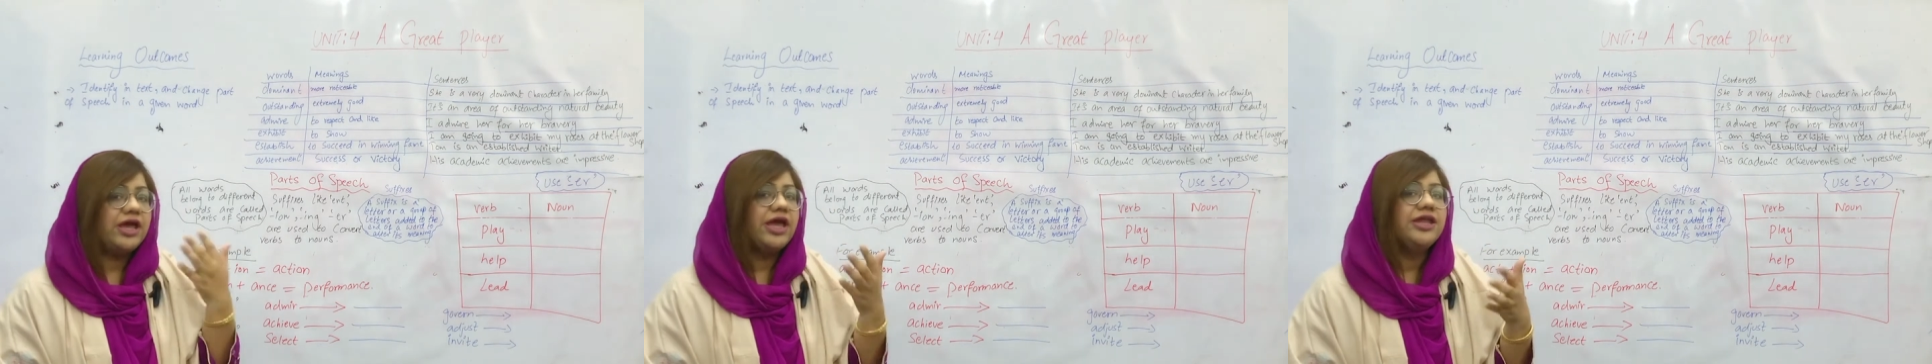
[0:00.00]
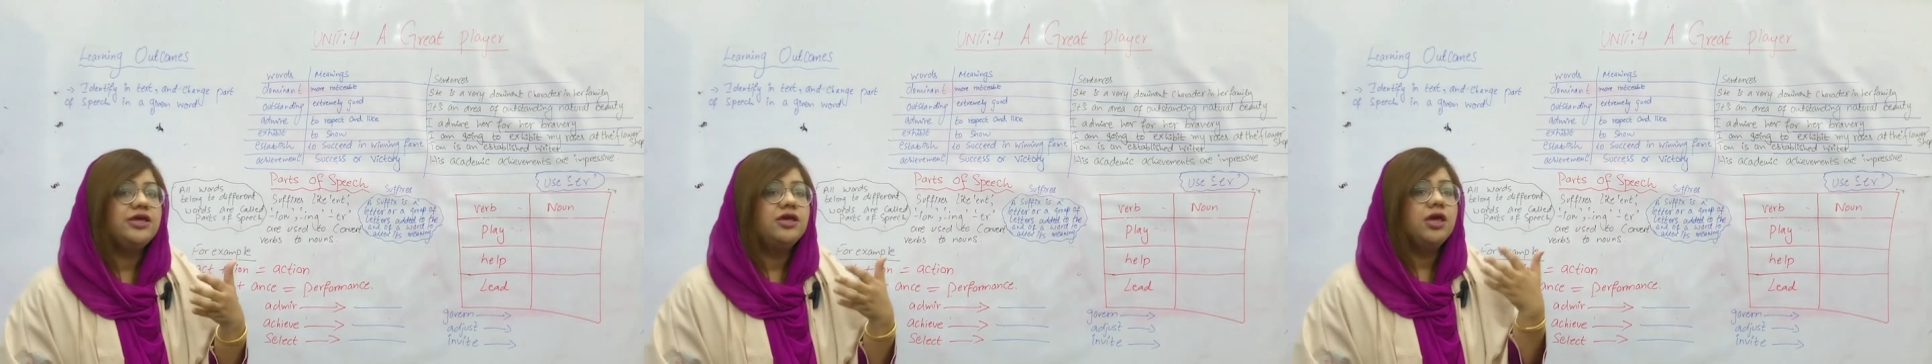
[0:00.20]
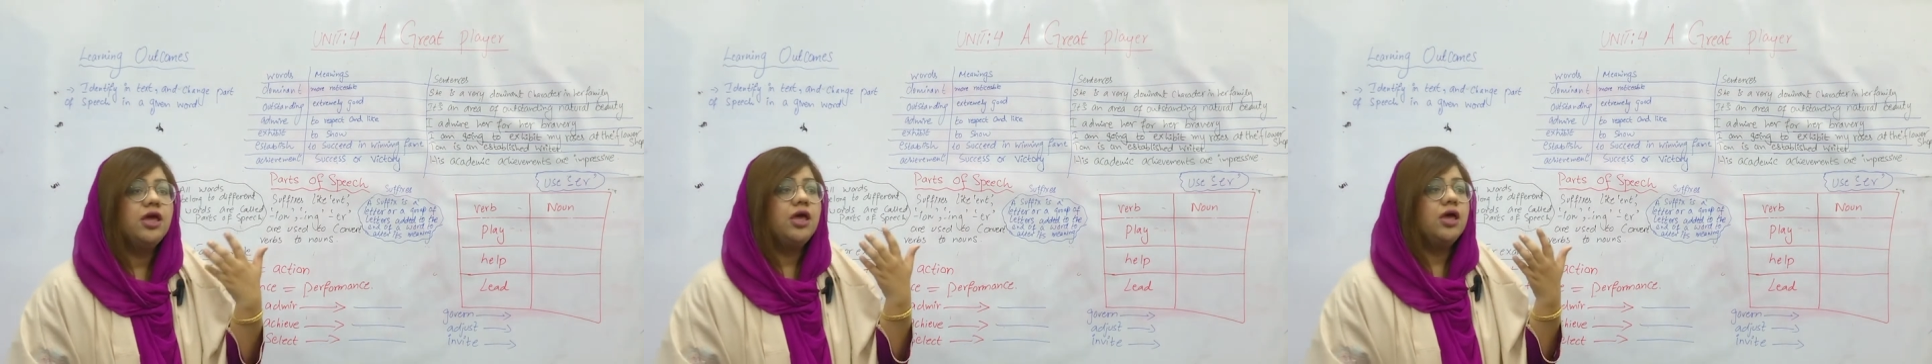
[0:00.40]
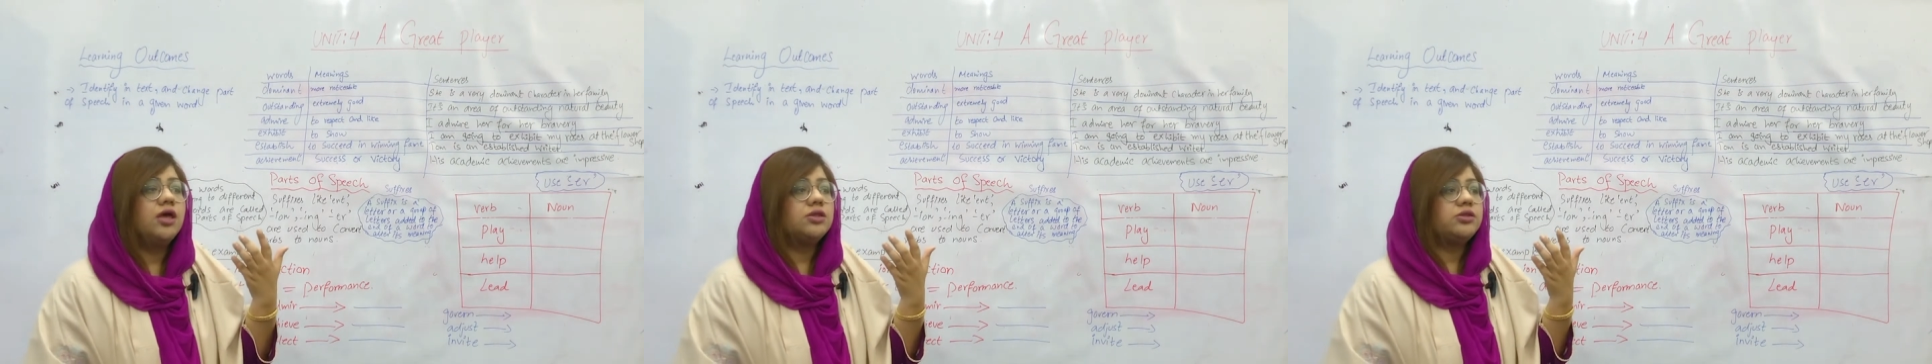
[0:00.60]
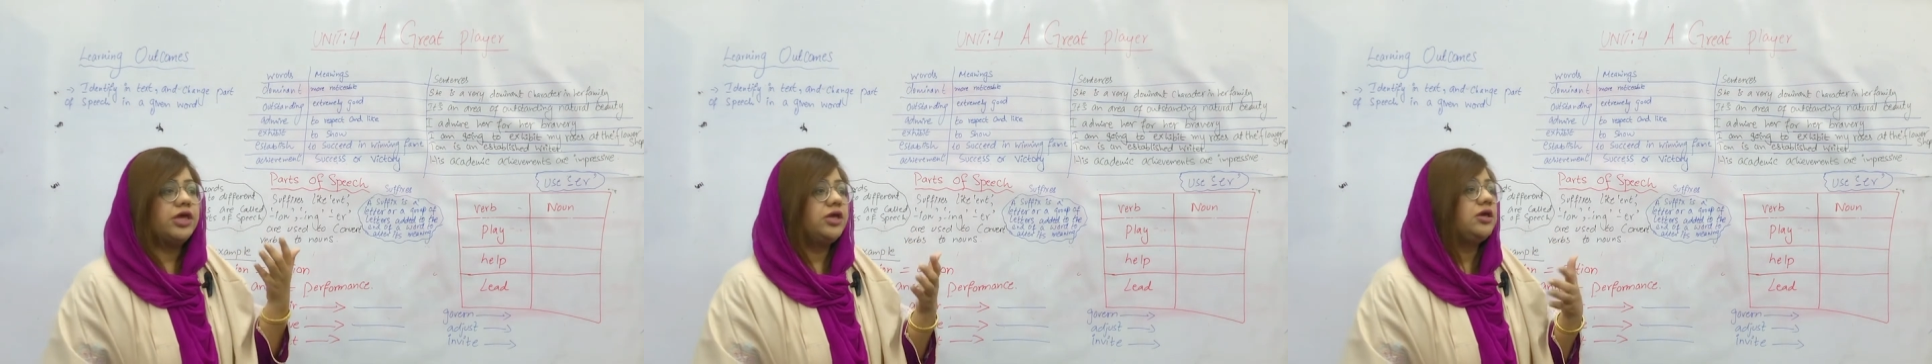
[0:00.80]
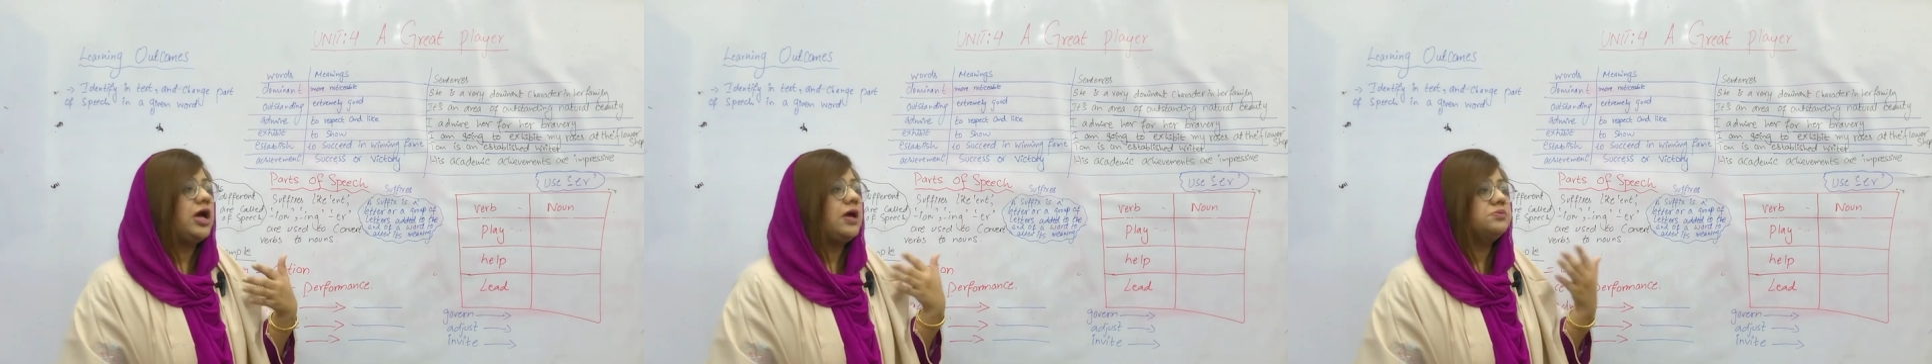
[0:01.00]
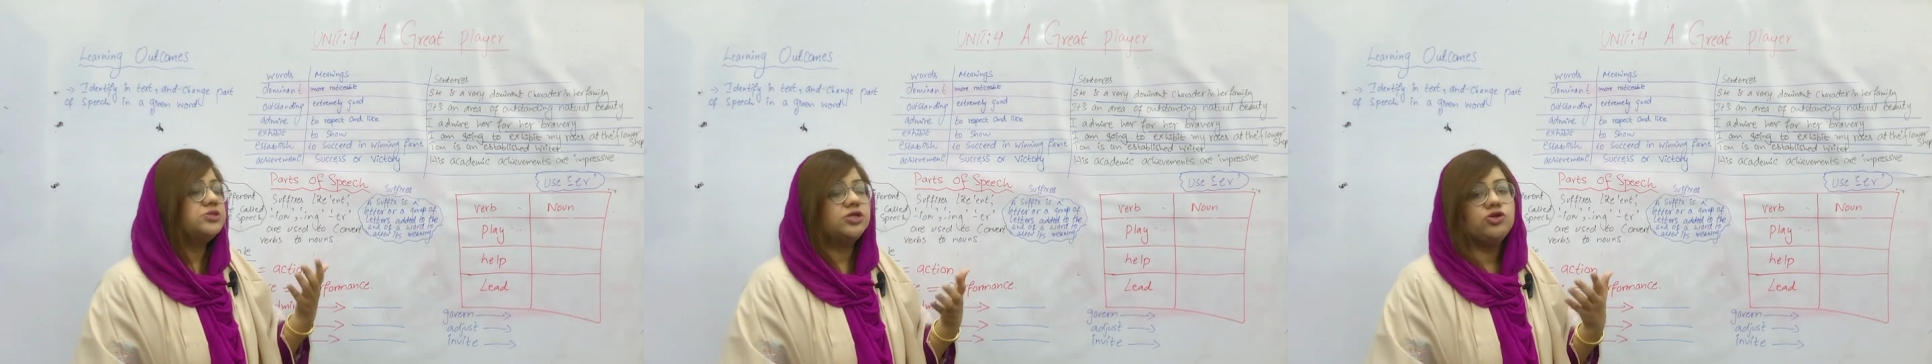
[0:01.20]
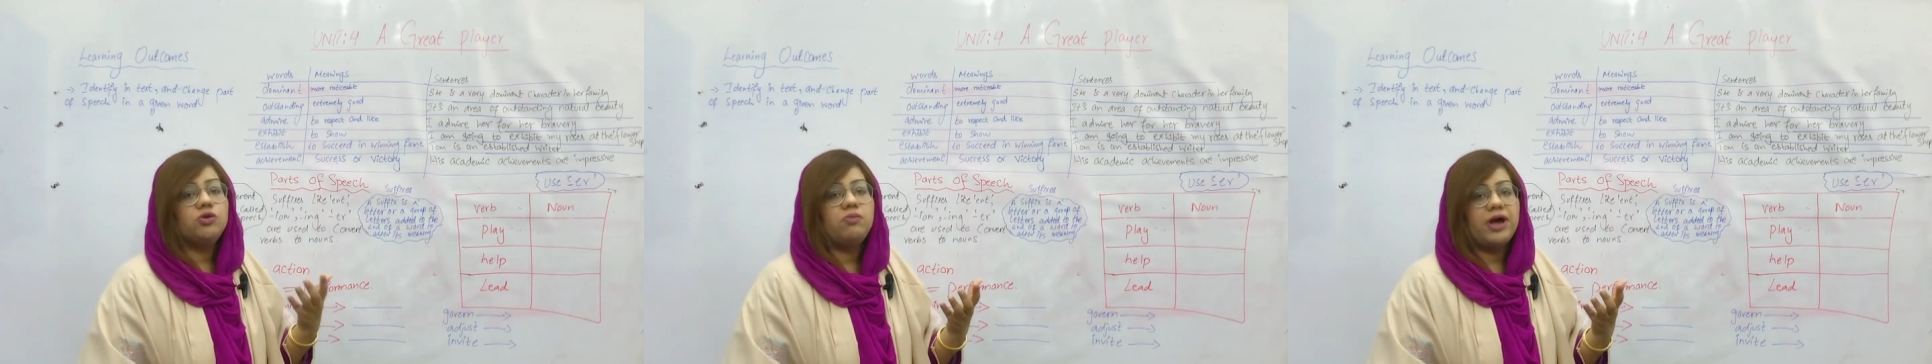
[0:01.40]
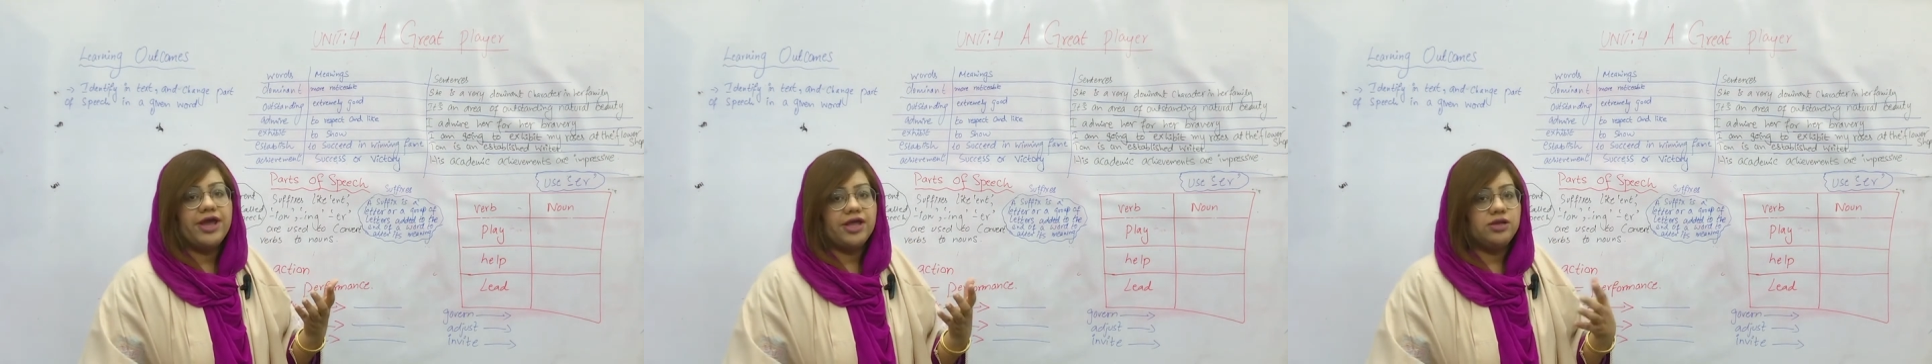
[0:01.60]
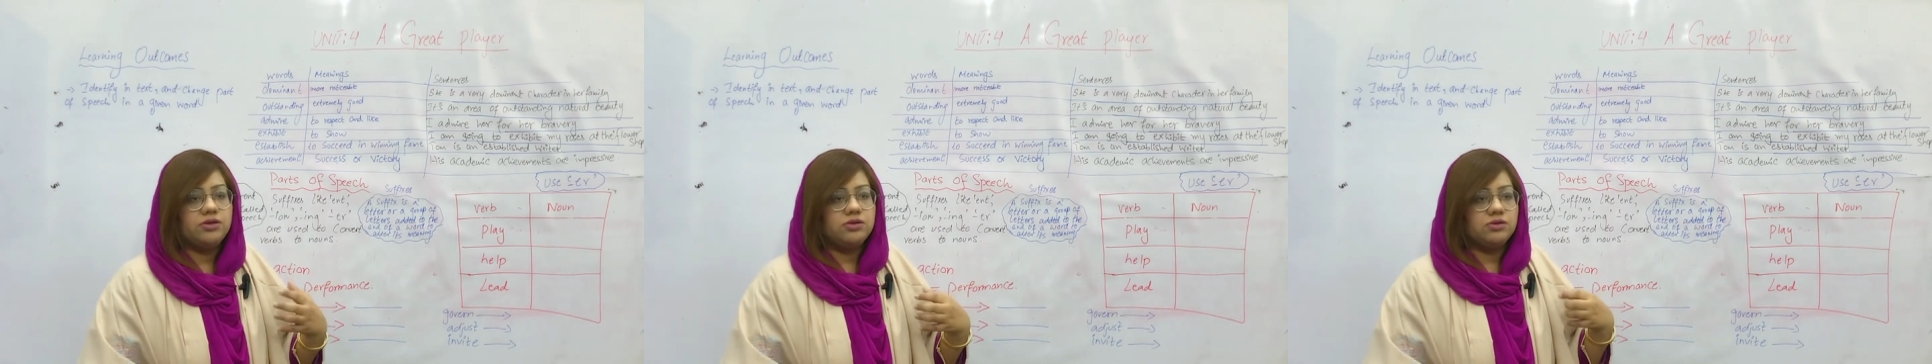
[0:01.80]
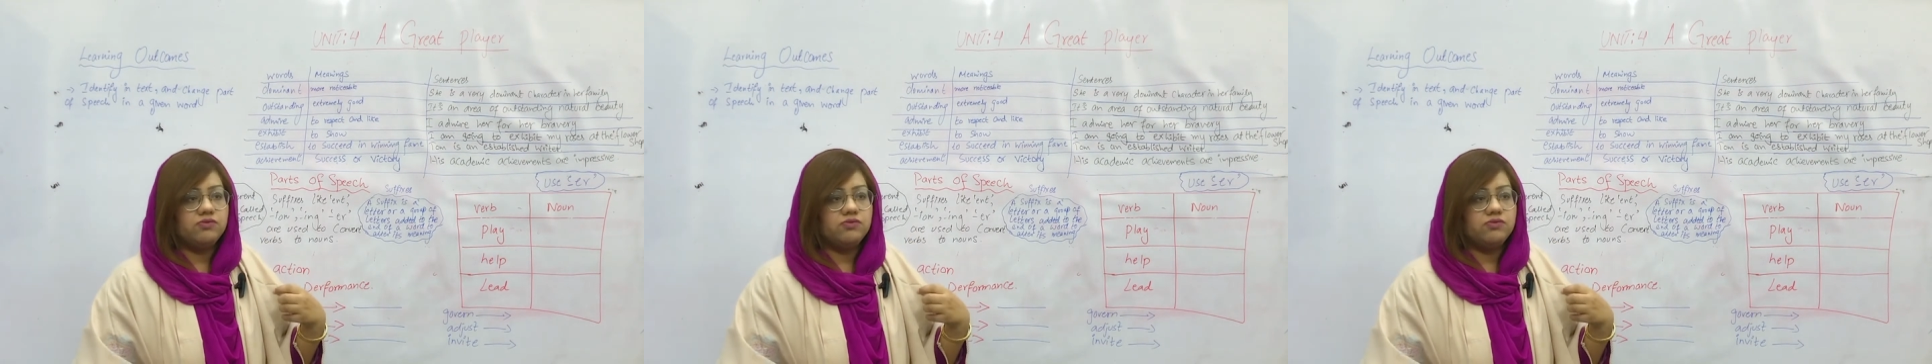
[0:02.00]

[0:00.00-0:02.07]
anything comes in your mind